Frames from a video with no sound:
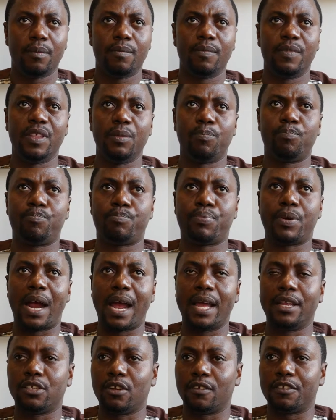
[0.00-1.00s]
the
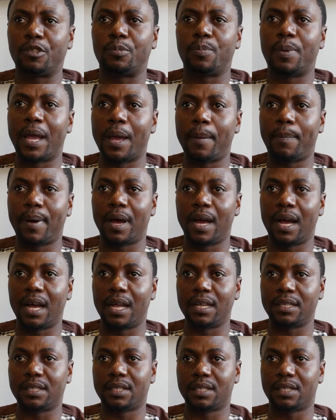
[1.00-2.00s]
price of spare
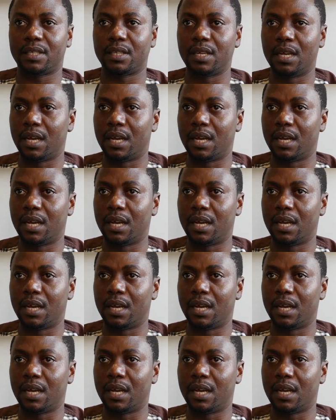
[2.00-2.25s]
parts,